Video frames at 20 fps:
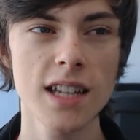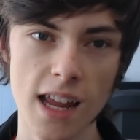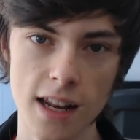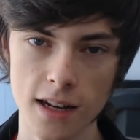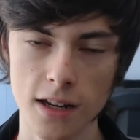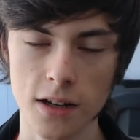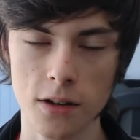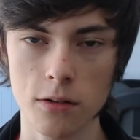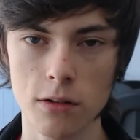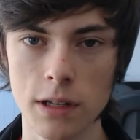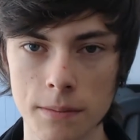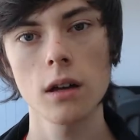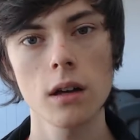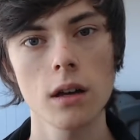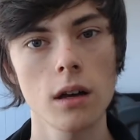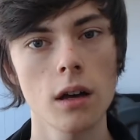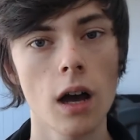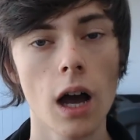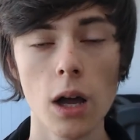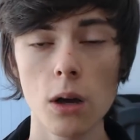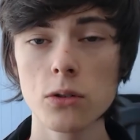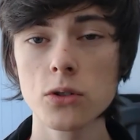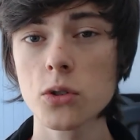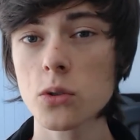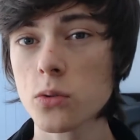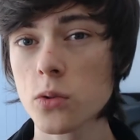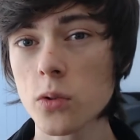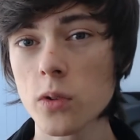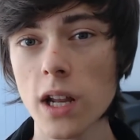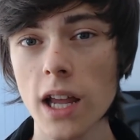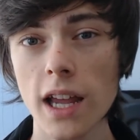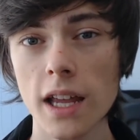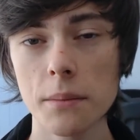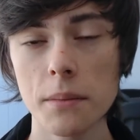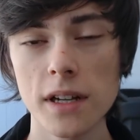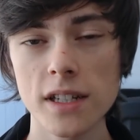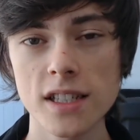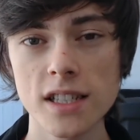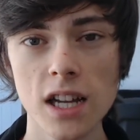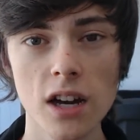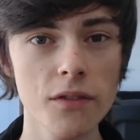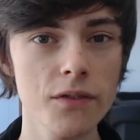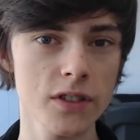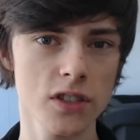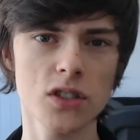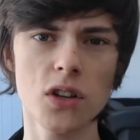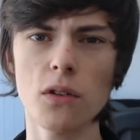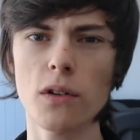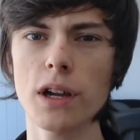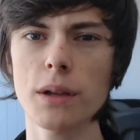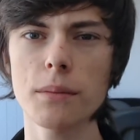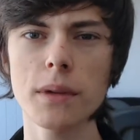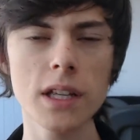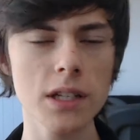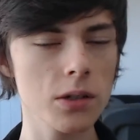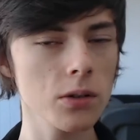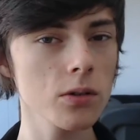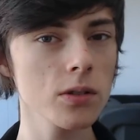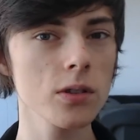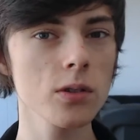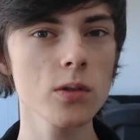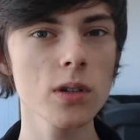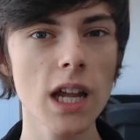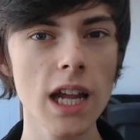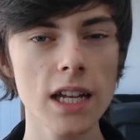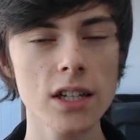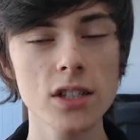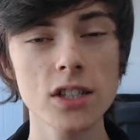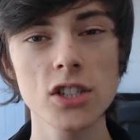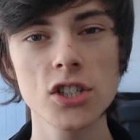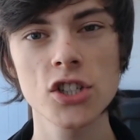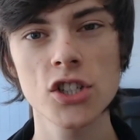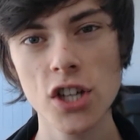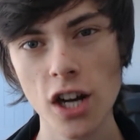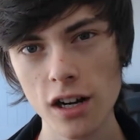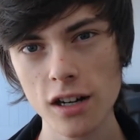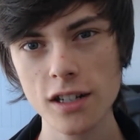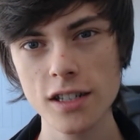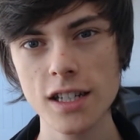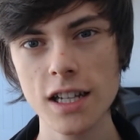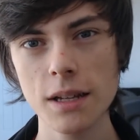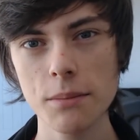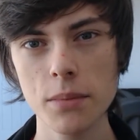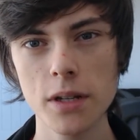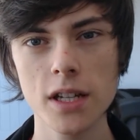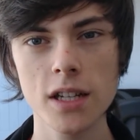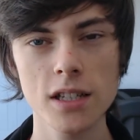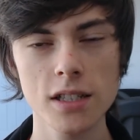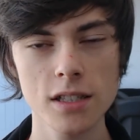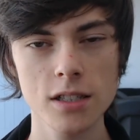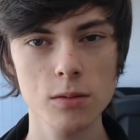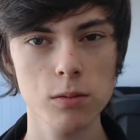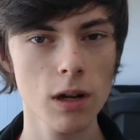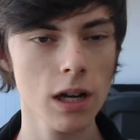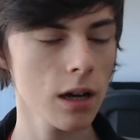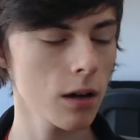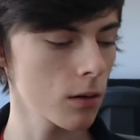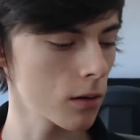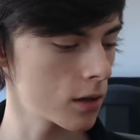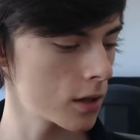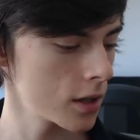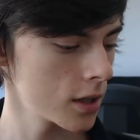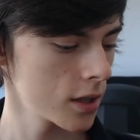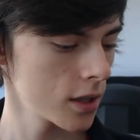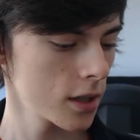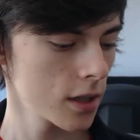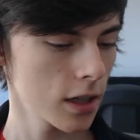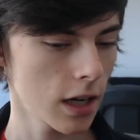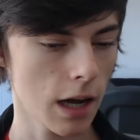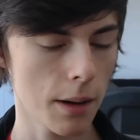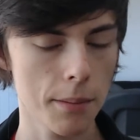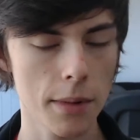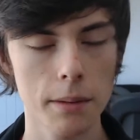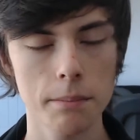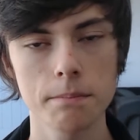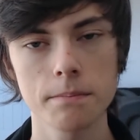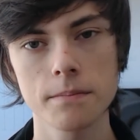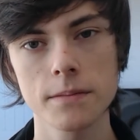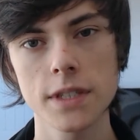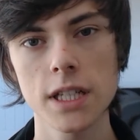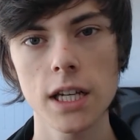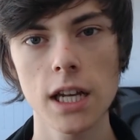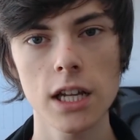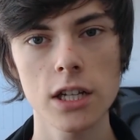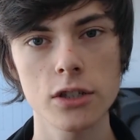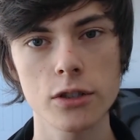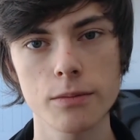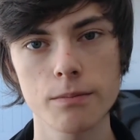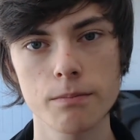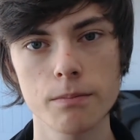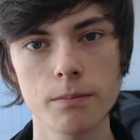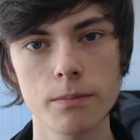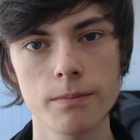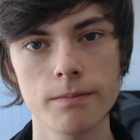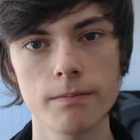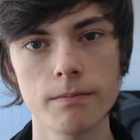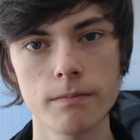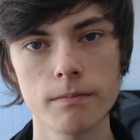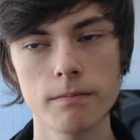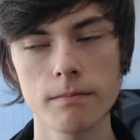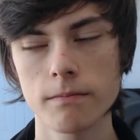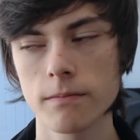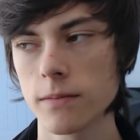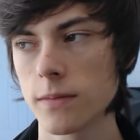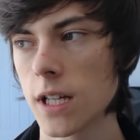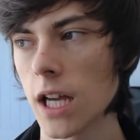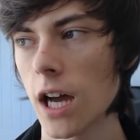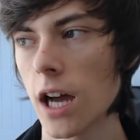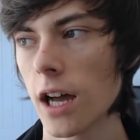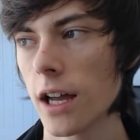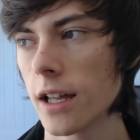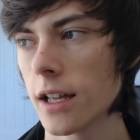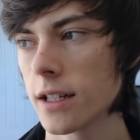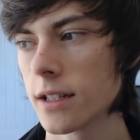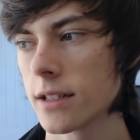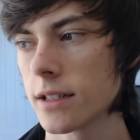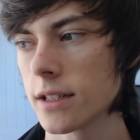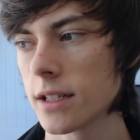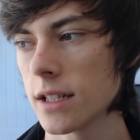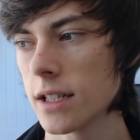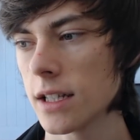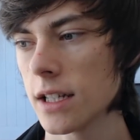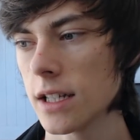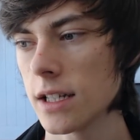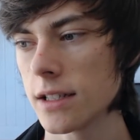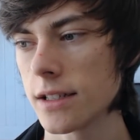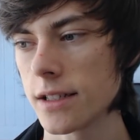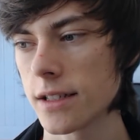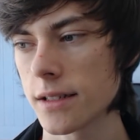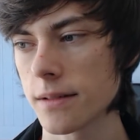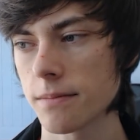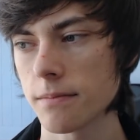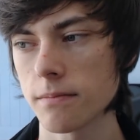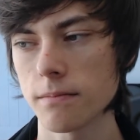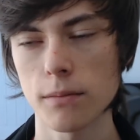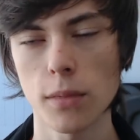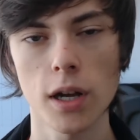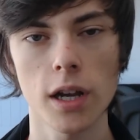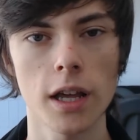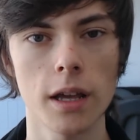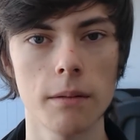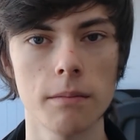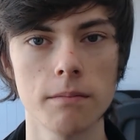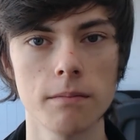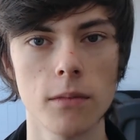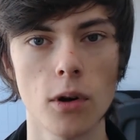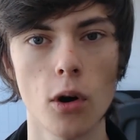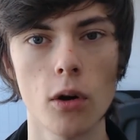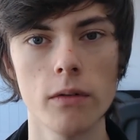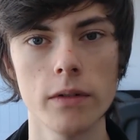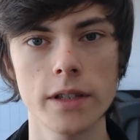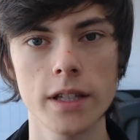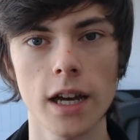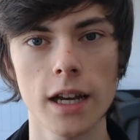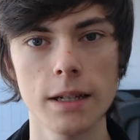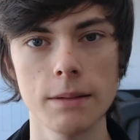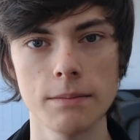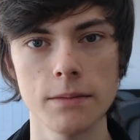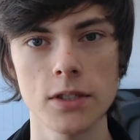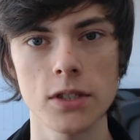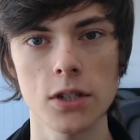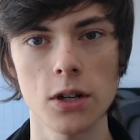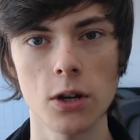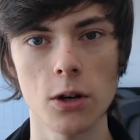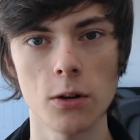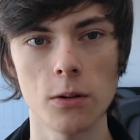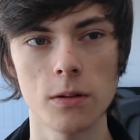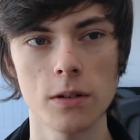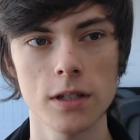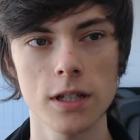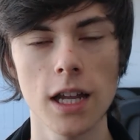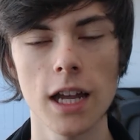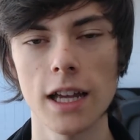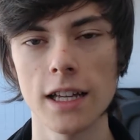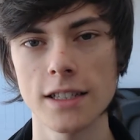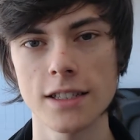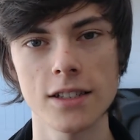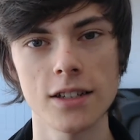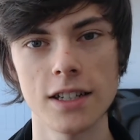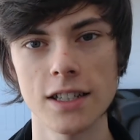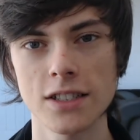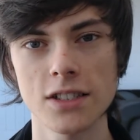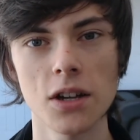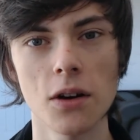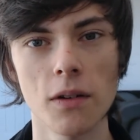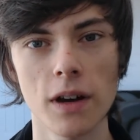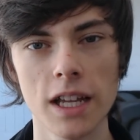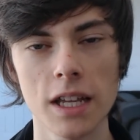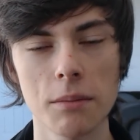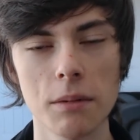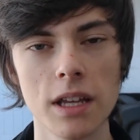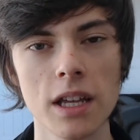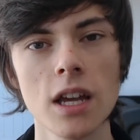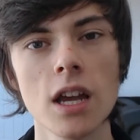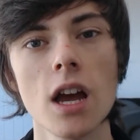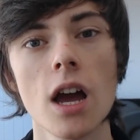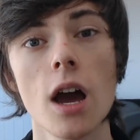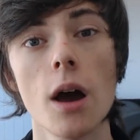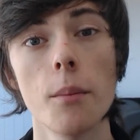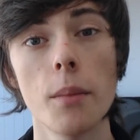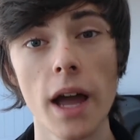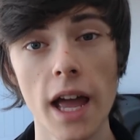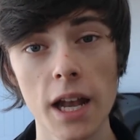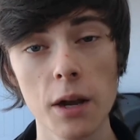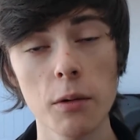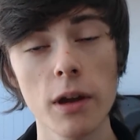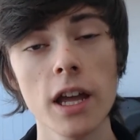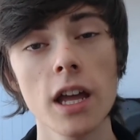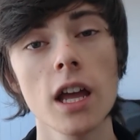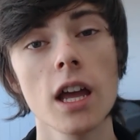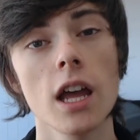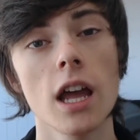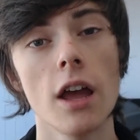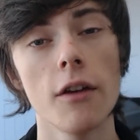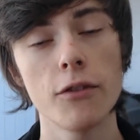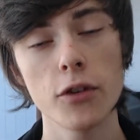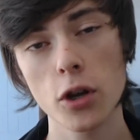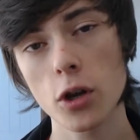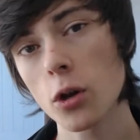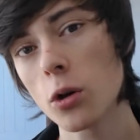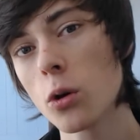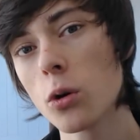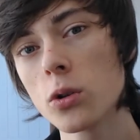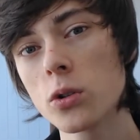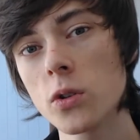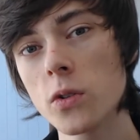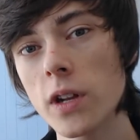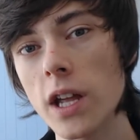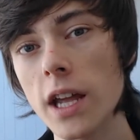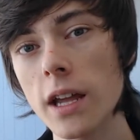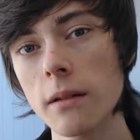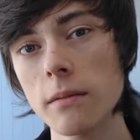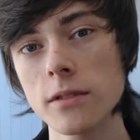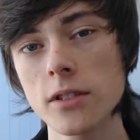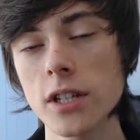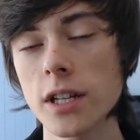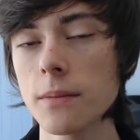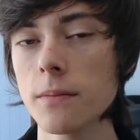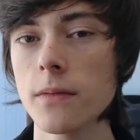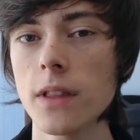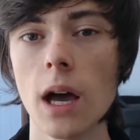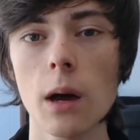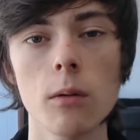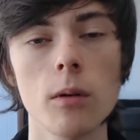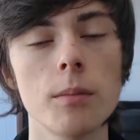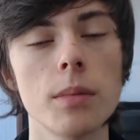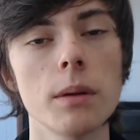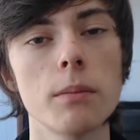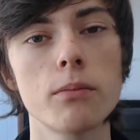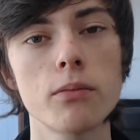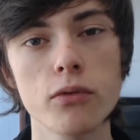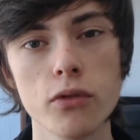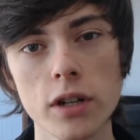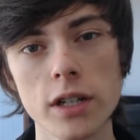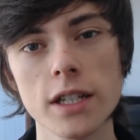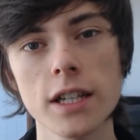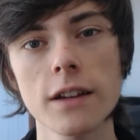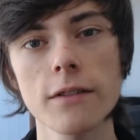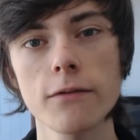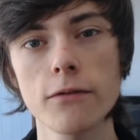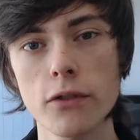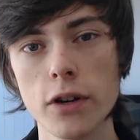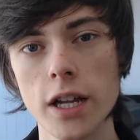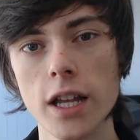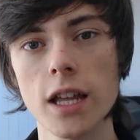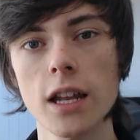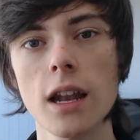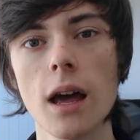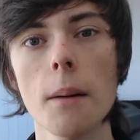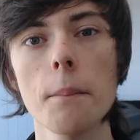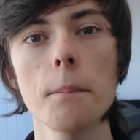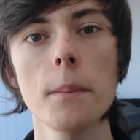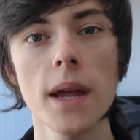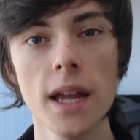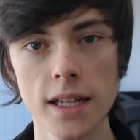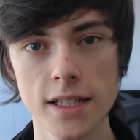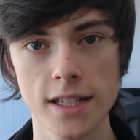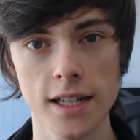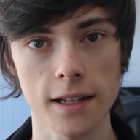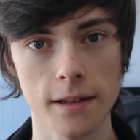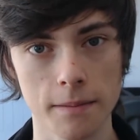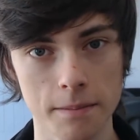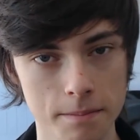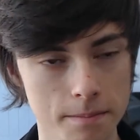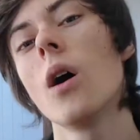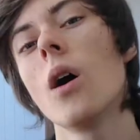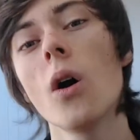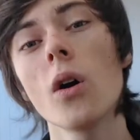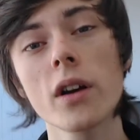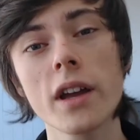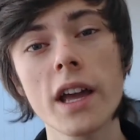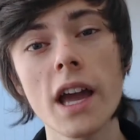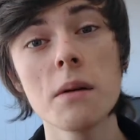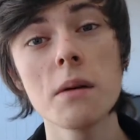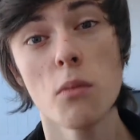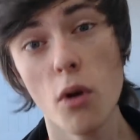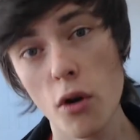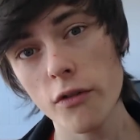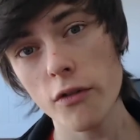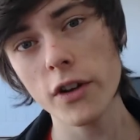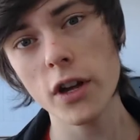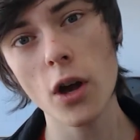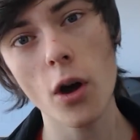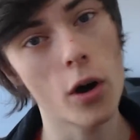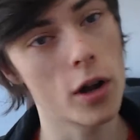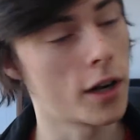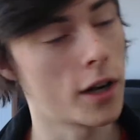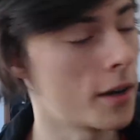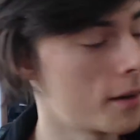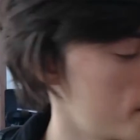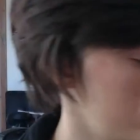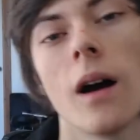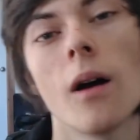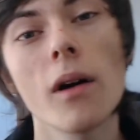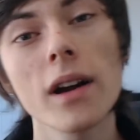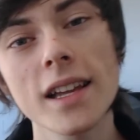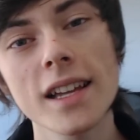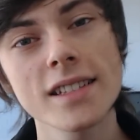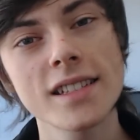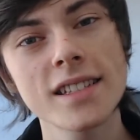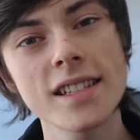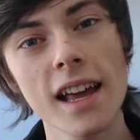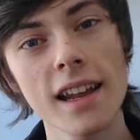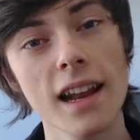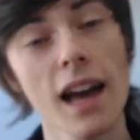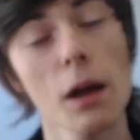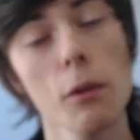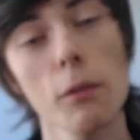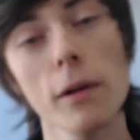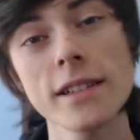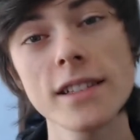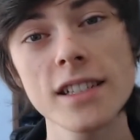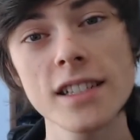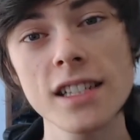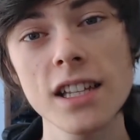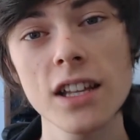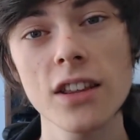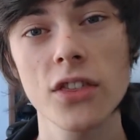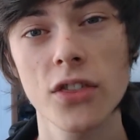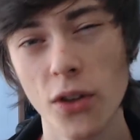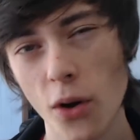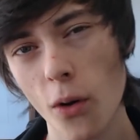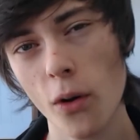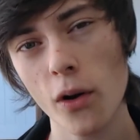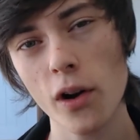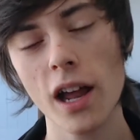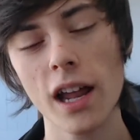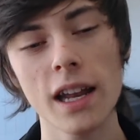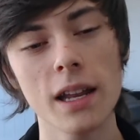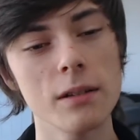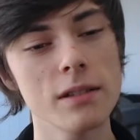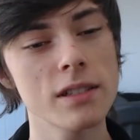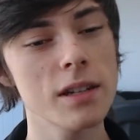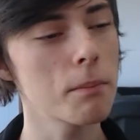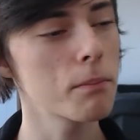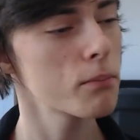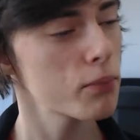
technically. I also donated myself. It's not like me to donate to charity because, well, I'm a teenage guy and he needs money all the time. So yeah, it's not like me. But anyway, if you could go donate to him, that would be pretty freaking amazing. Okay, moving on. Like I said, I went to see Thor and it was a